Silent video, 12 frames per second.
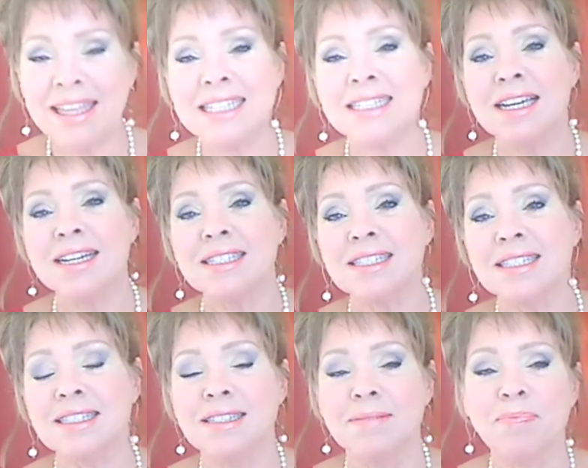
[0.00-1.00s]
this
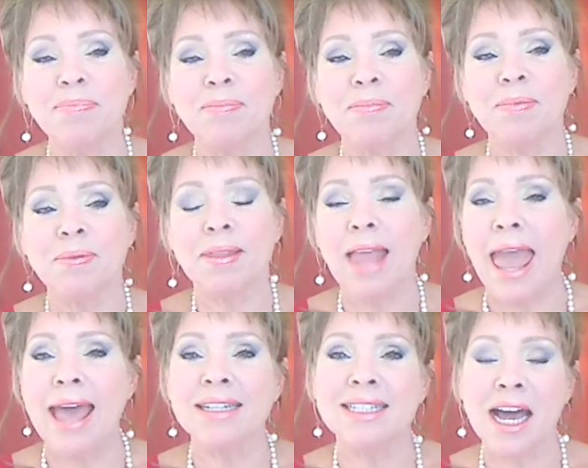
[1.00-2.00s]
is
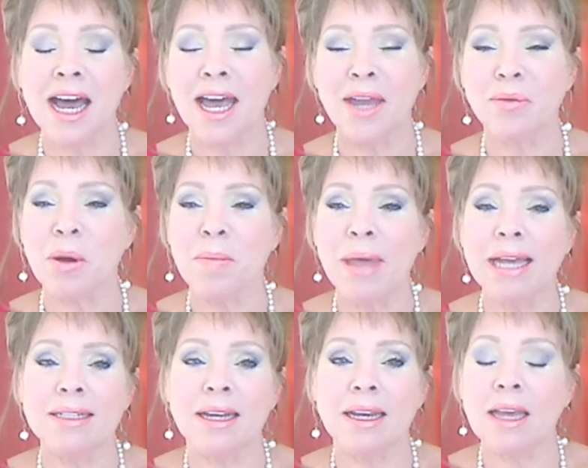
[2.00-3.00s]

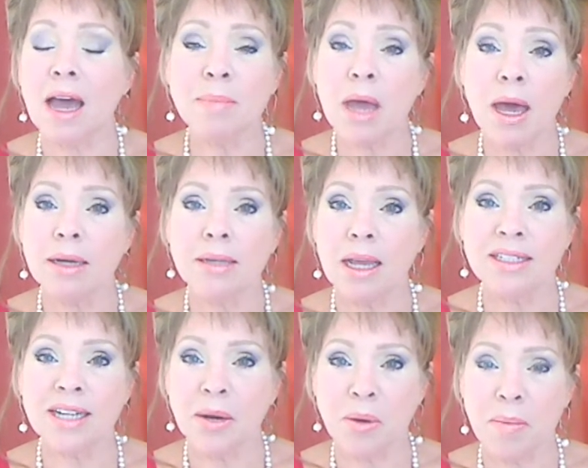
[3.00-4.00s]
anti-romantic. I'm not
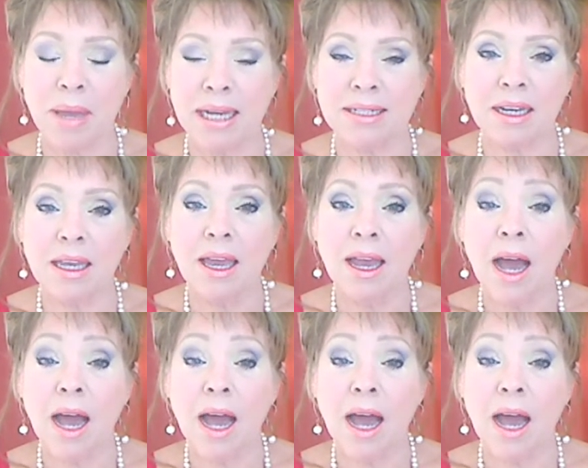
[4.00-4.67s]
anti-romantic.